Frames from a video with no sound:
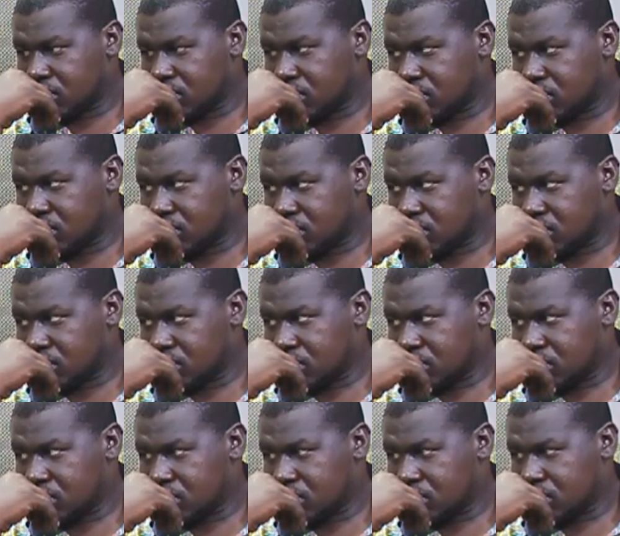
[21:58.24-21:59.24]

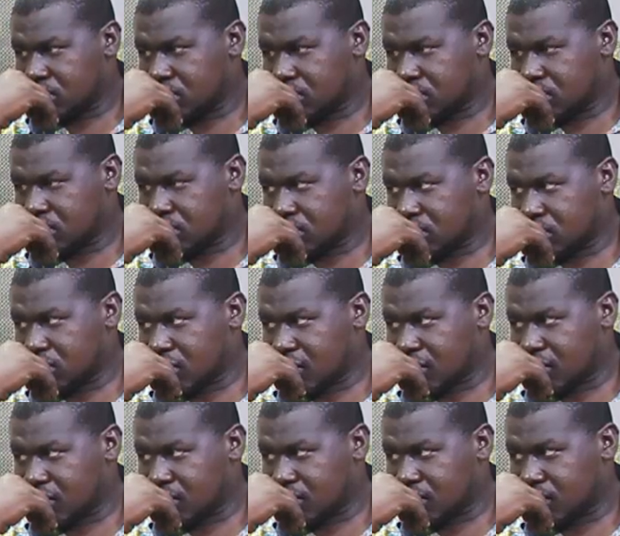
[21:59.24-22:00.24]

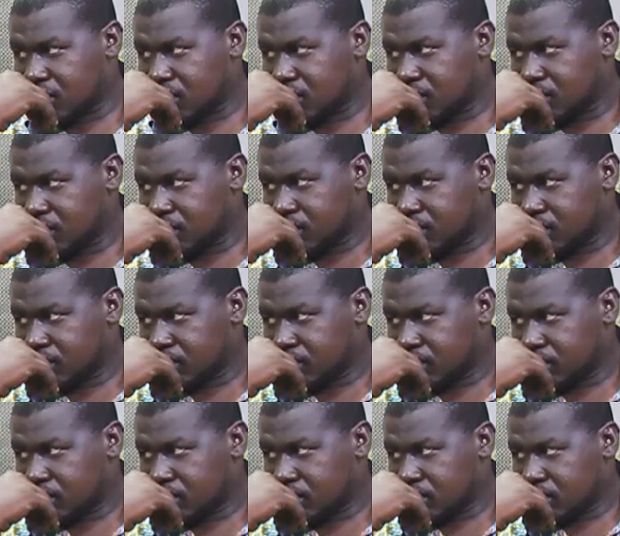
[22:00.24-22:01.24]

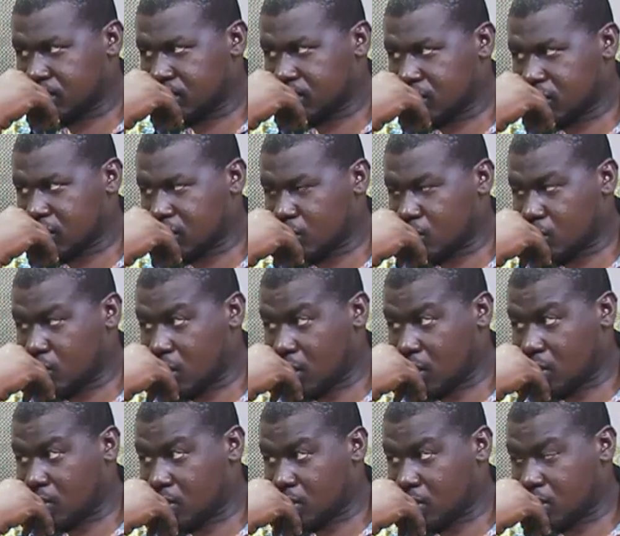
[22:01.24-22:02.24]
(not speaking)